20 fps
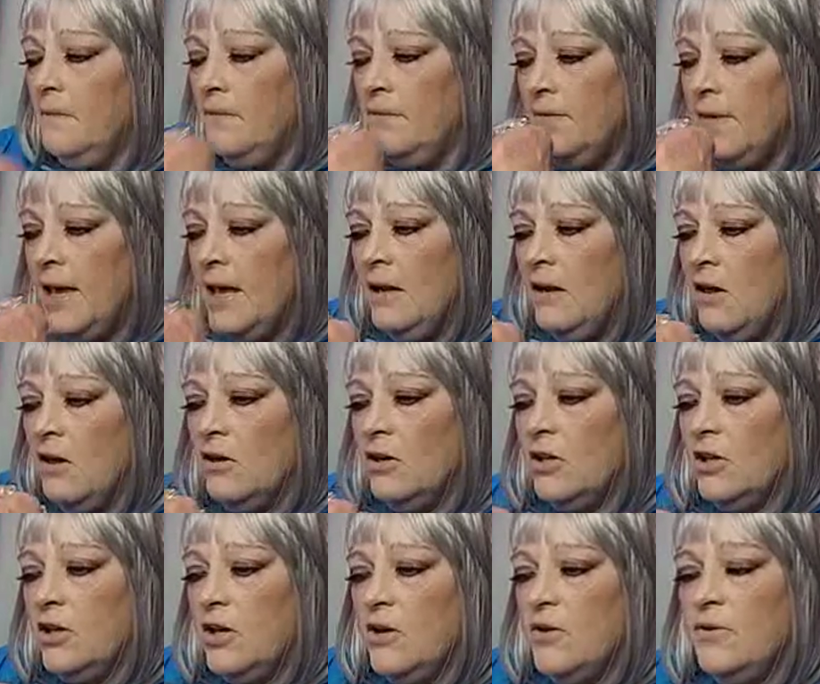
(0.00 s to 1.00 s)
that long
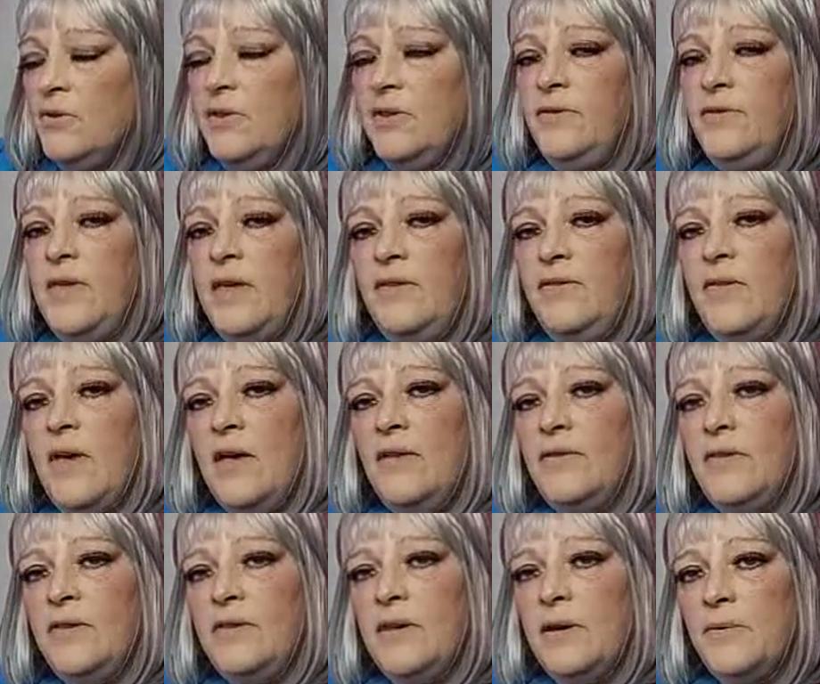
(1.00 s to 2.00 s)
ago that they thought
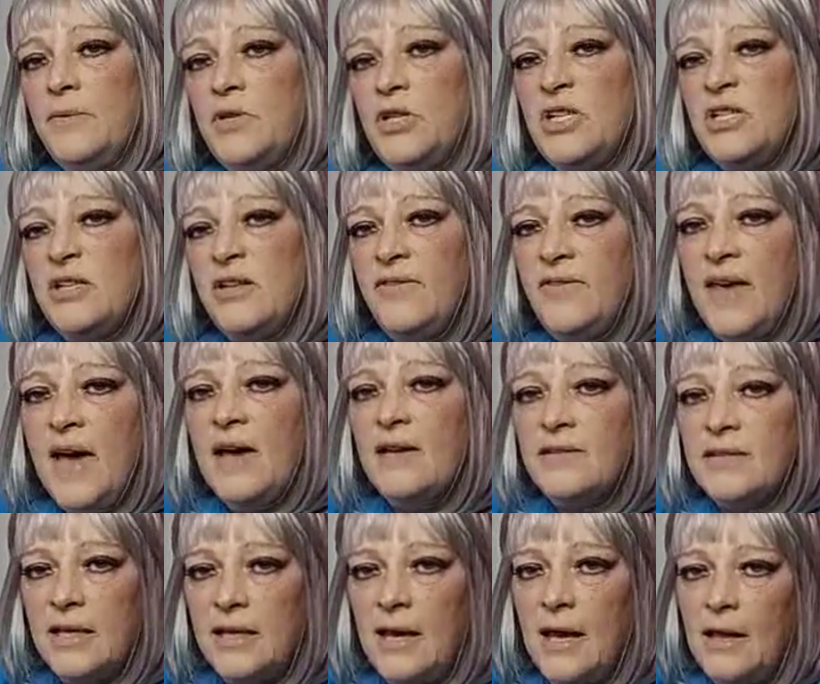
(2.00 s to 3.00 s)
that there were just a
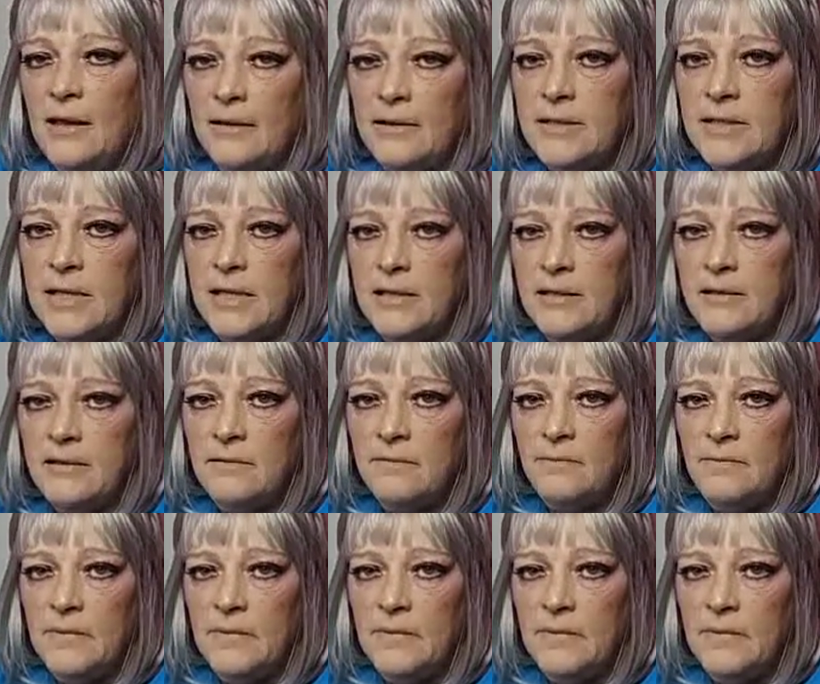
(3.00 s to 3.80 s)
thousand galaxies.